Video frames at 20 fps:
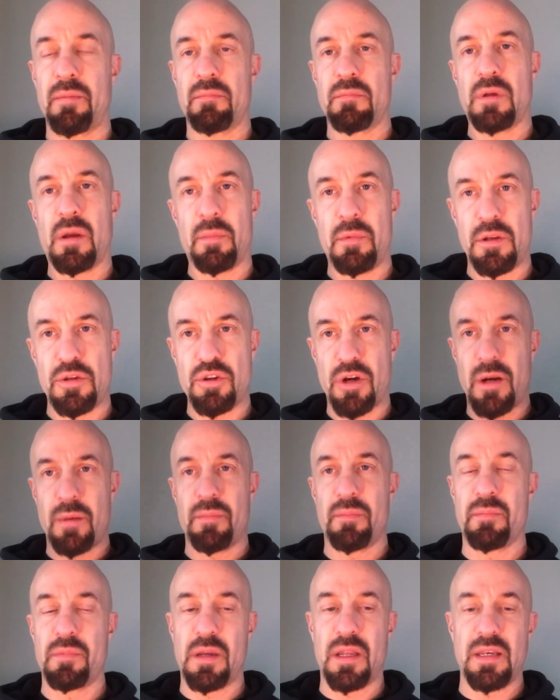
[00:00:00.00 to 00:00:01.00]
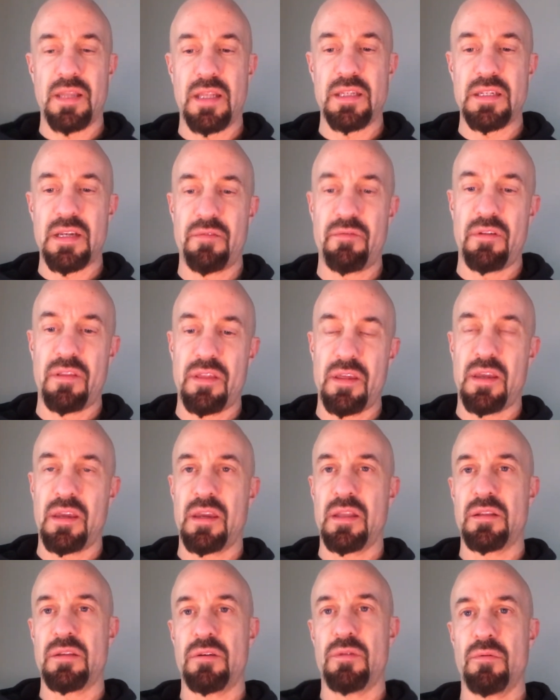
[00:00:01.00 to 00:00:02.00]
gonna try to condense everything
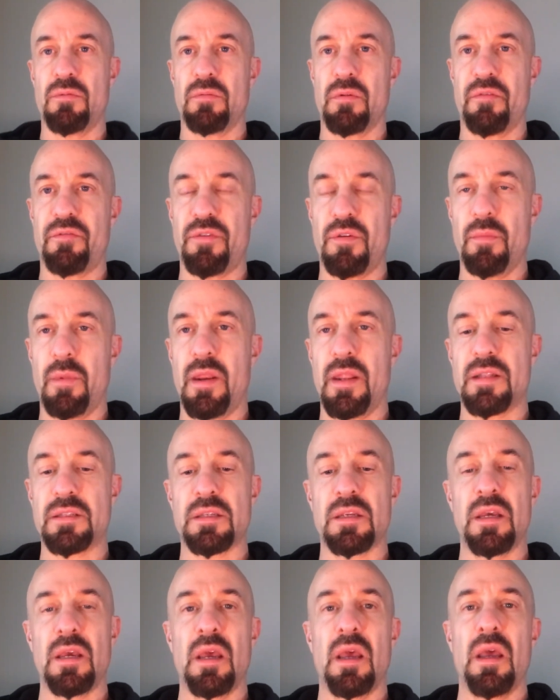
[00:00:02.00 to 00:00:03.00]
into a few minutes.